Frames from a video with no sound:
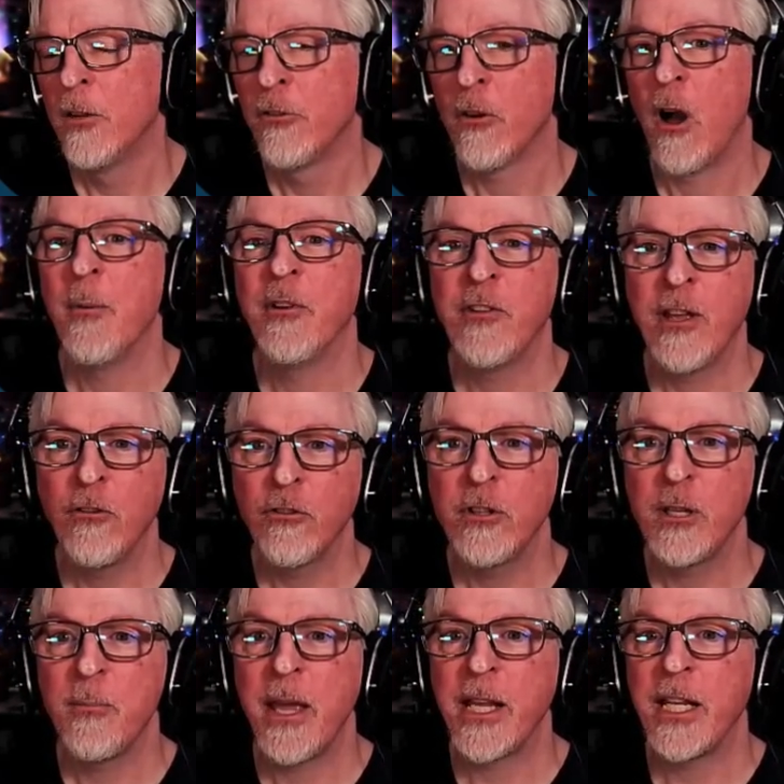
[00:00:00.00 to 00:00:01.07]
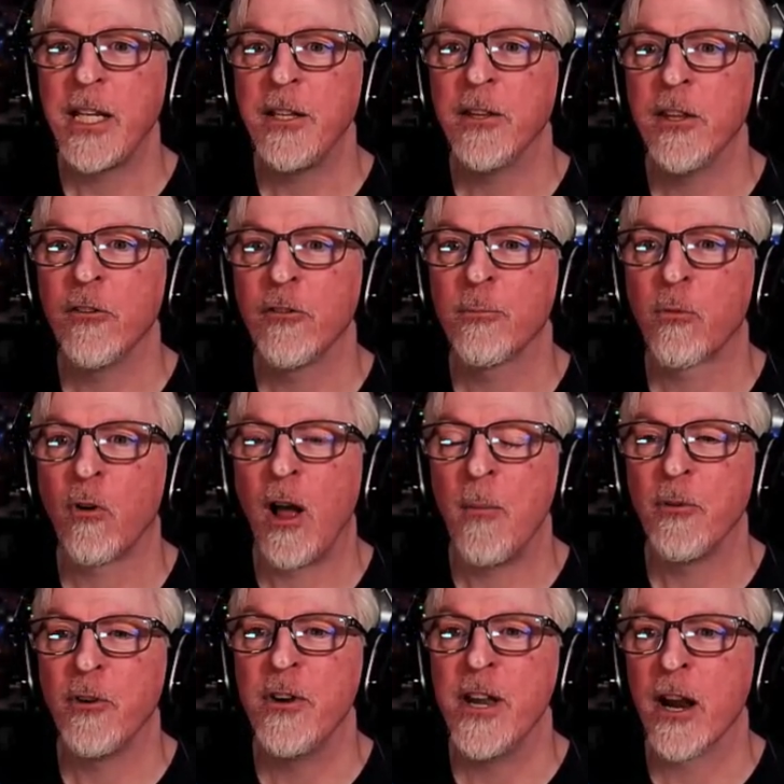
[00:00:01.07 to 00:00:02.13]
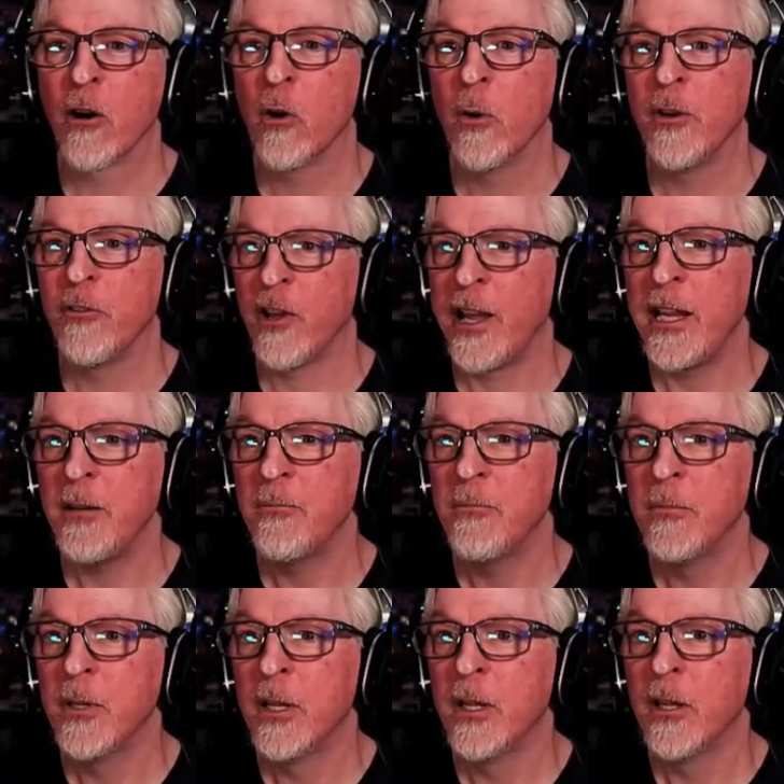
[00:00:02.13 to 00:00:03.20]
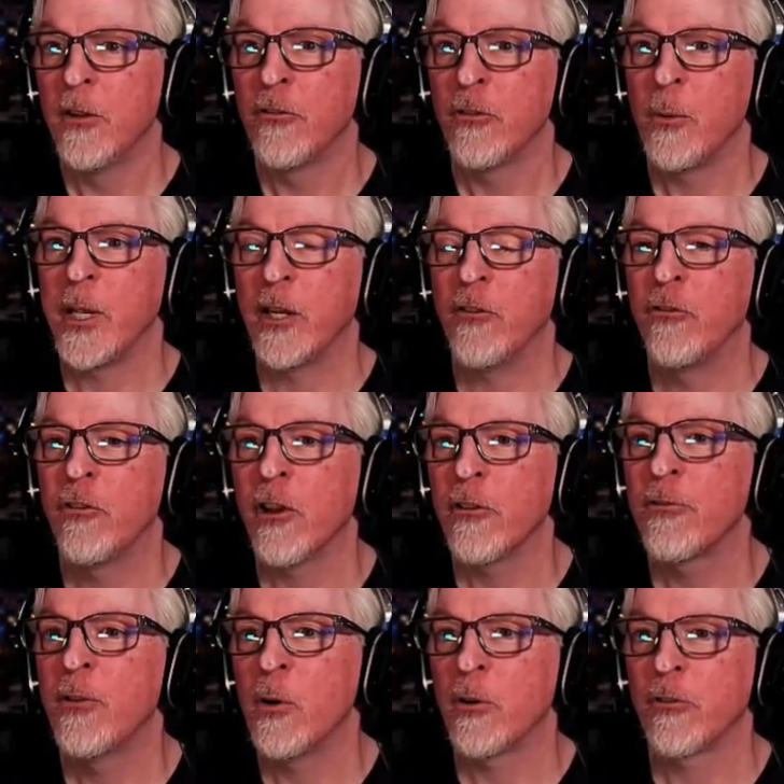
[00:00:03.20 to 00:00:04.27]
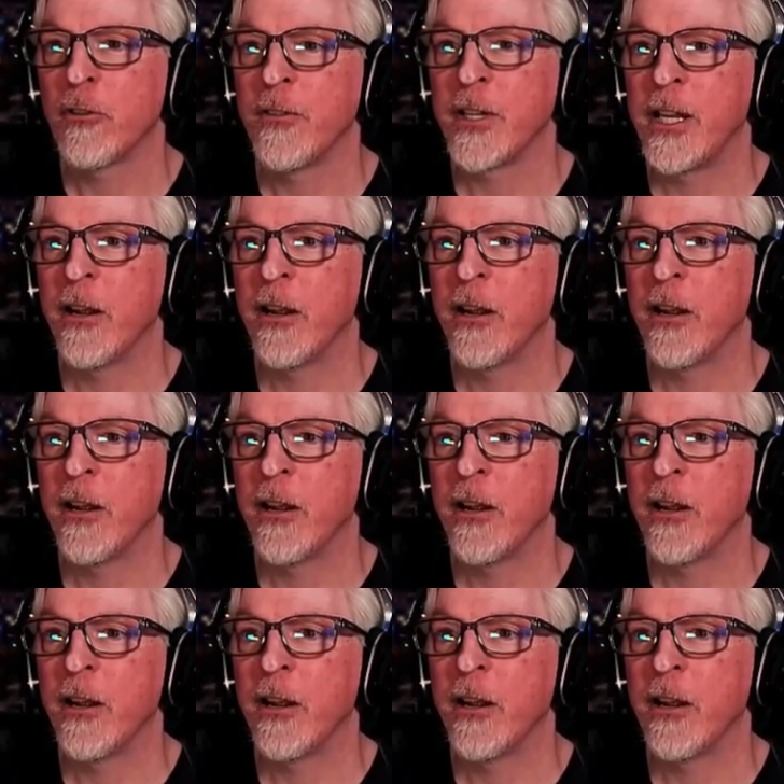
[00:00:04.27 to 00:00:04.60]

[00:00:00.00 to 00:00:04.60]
So I'm intentionally making this prompt narrow and tight, so we can just focus on the